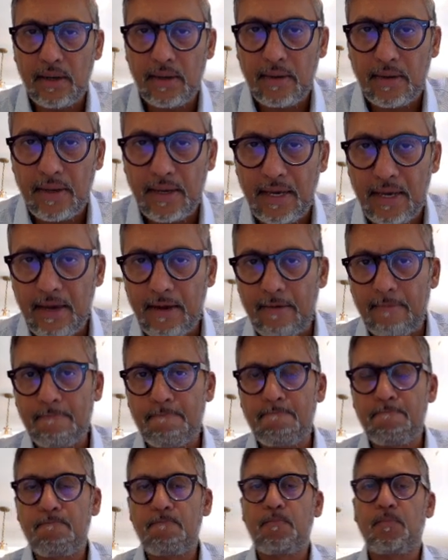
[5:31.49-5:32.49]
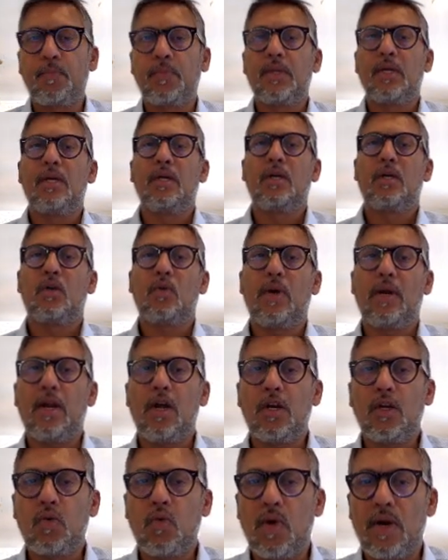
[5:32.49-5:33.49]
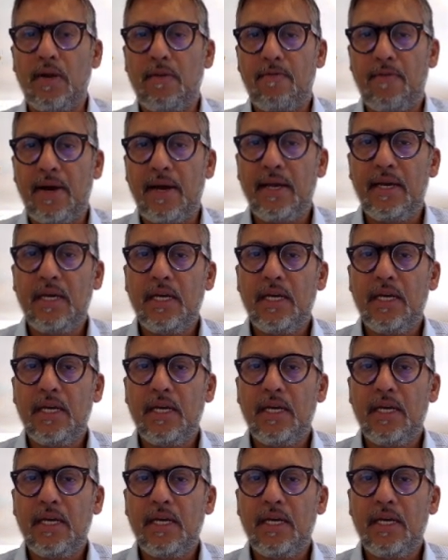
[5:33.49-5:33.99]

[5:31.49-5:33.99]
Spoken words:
here, not quantify.